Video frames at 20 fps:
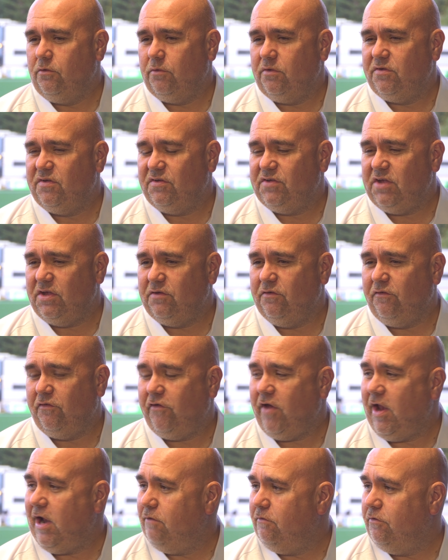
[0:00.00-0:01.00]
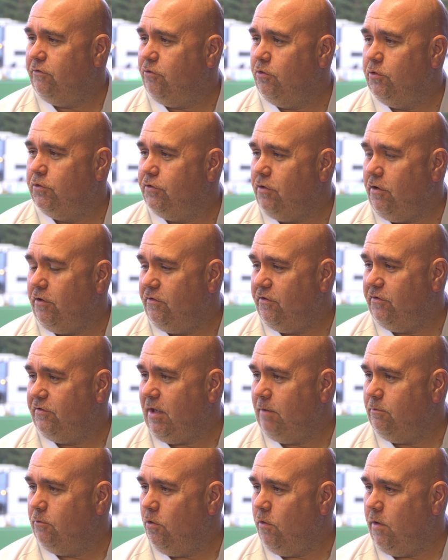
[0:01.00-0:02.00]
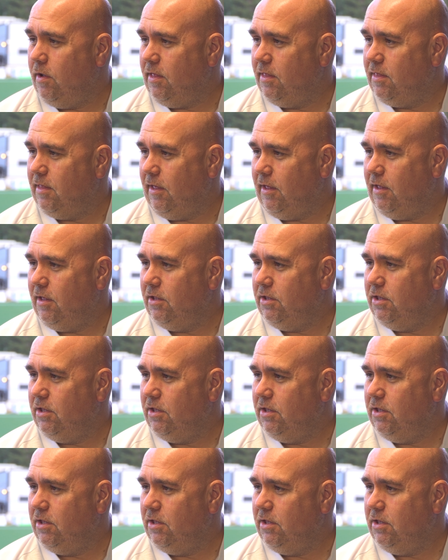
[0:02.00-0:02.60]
Success and failure is two sides of the same coin, isn't it?